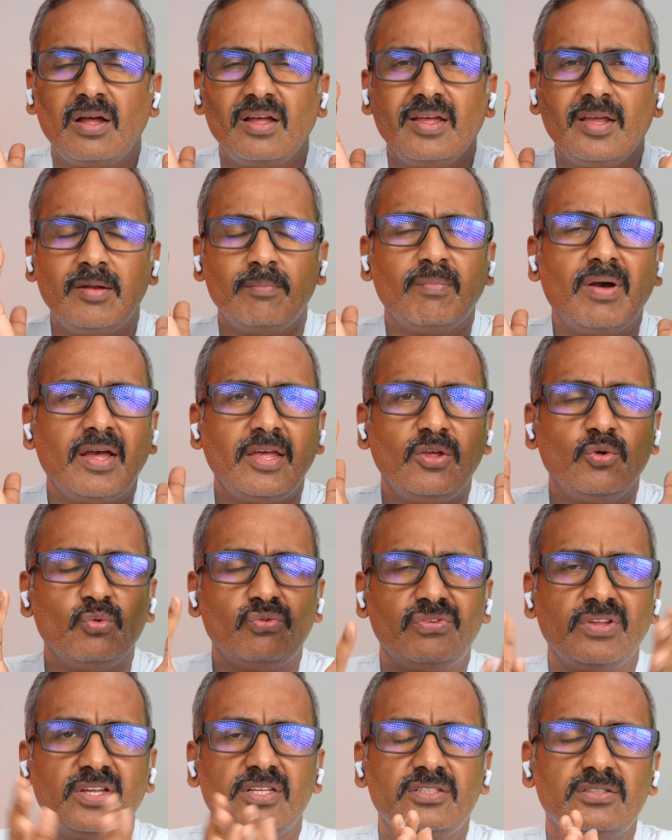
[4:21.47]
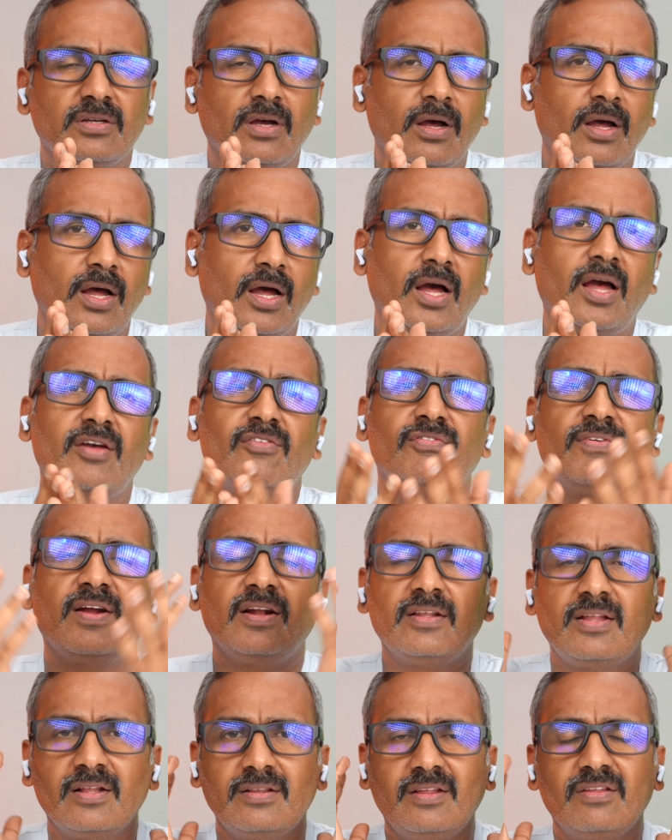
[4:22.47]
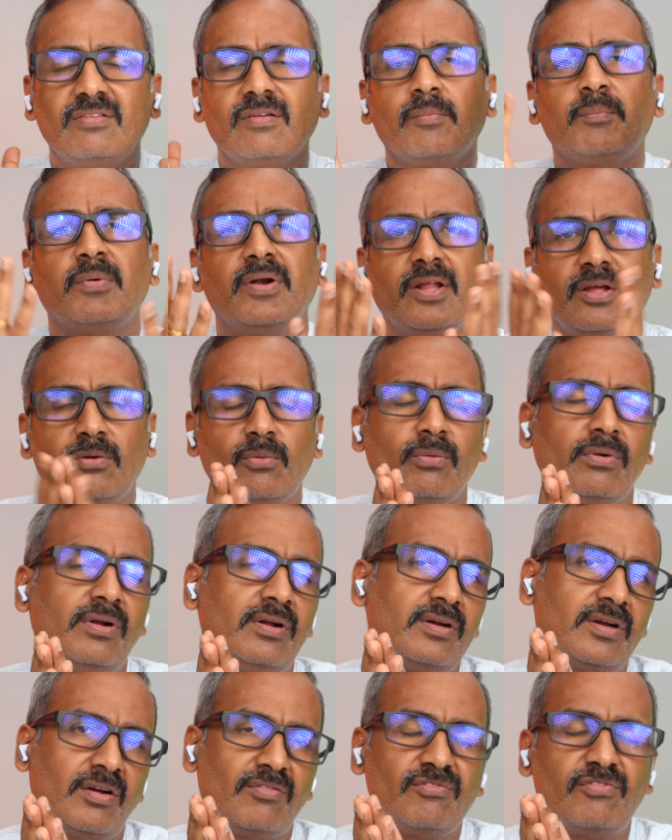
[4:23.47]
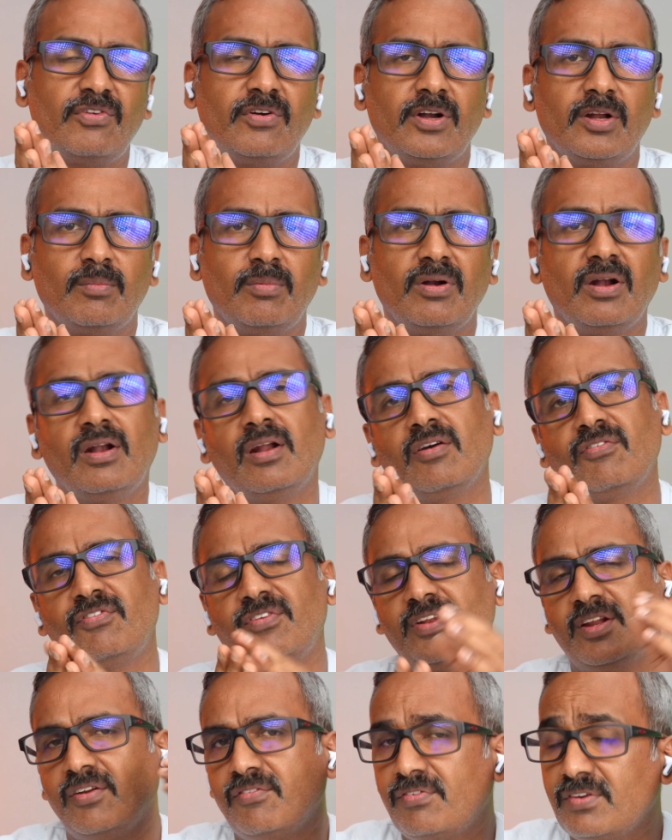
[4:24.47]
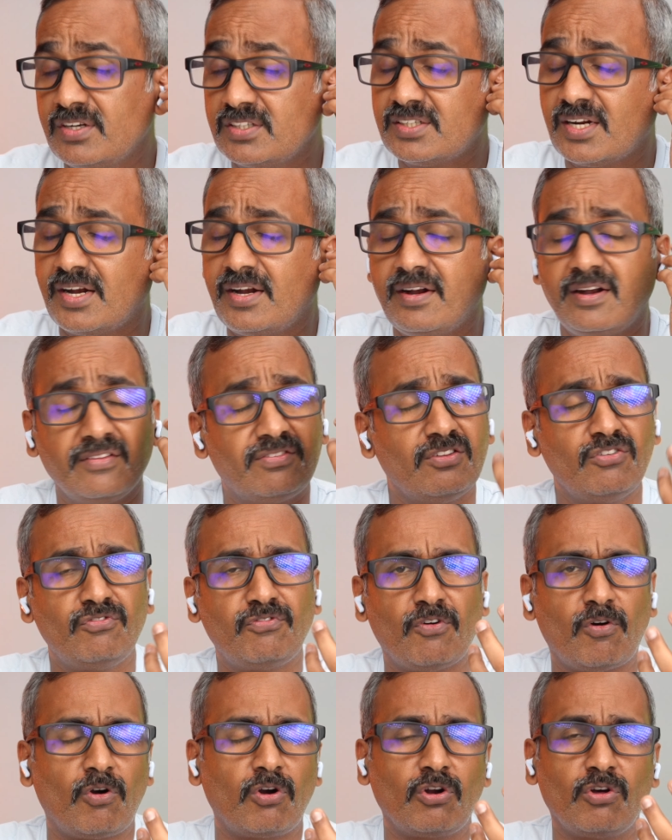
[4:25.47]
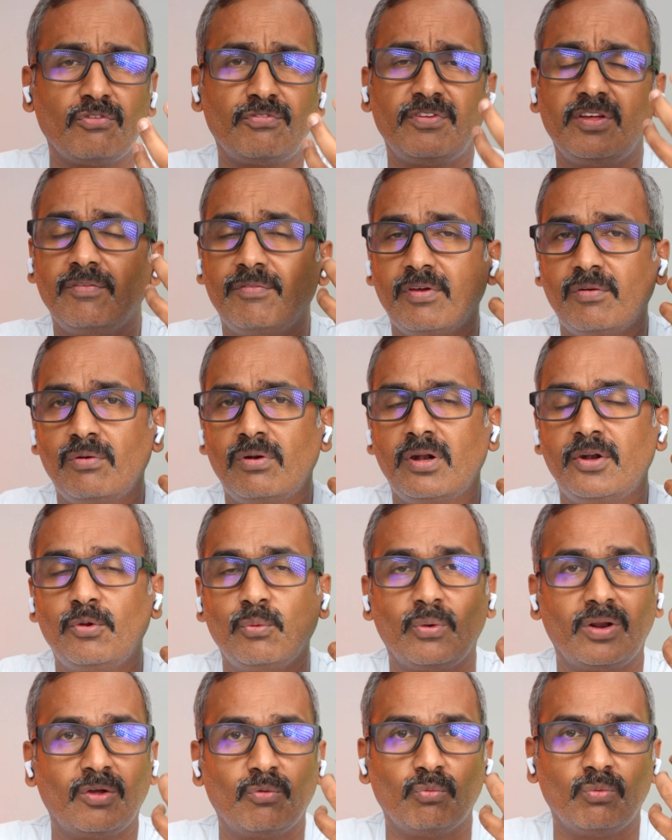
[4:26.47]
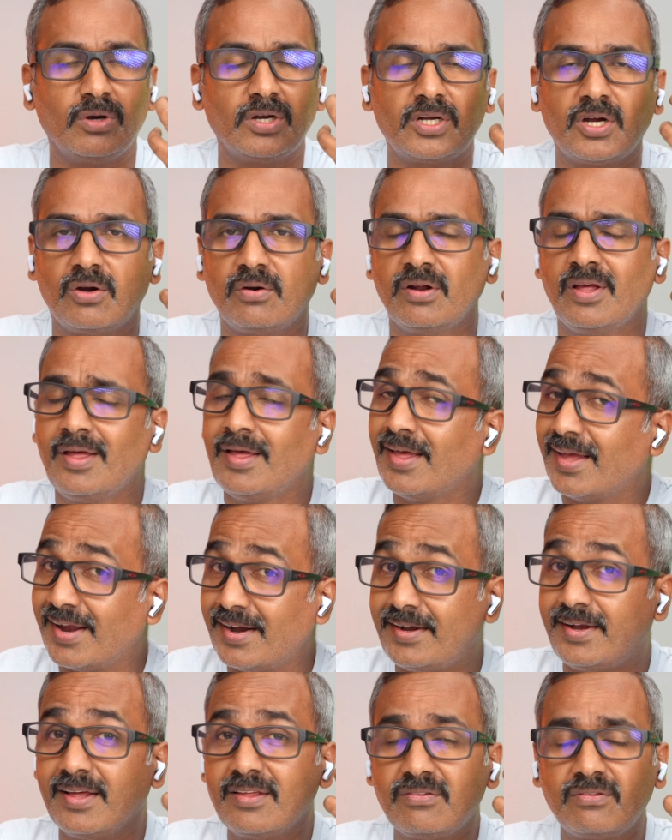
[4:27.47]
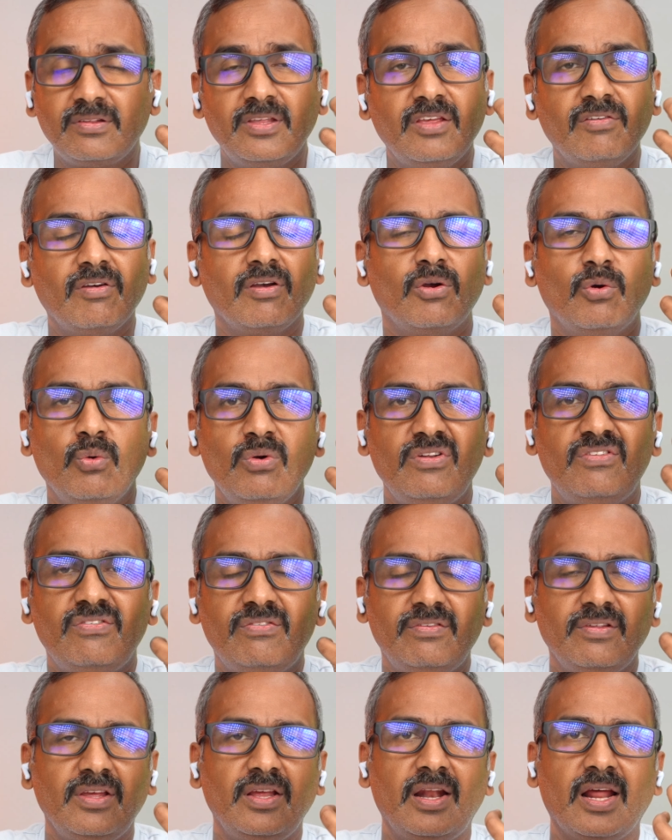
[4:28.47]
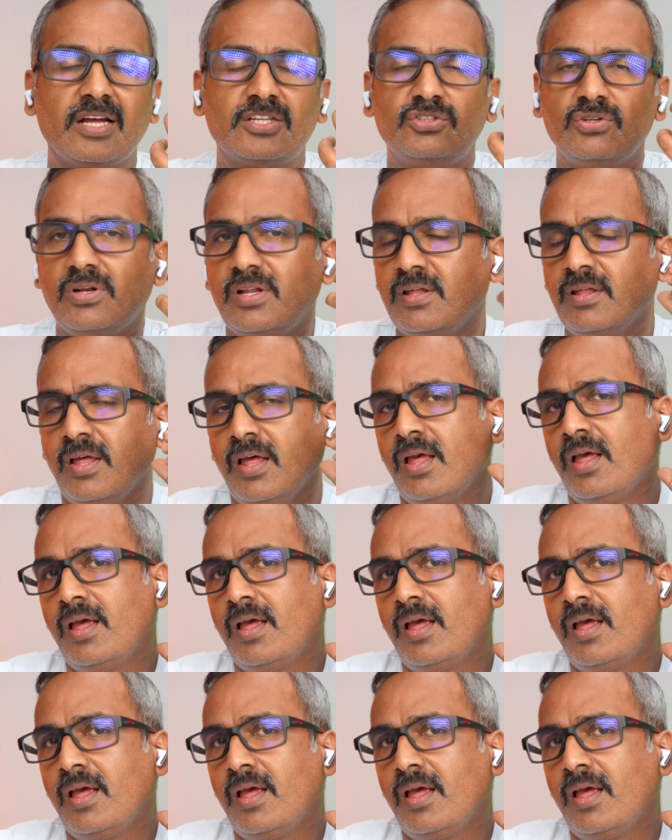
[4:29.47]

in my usage I felt that these are pretty good comfortable fit and finish and it doesn't fall off even during workout it does give a good seal actually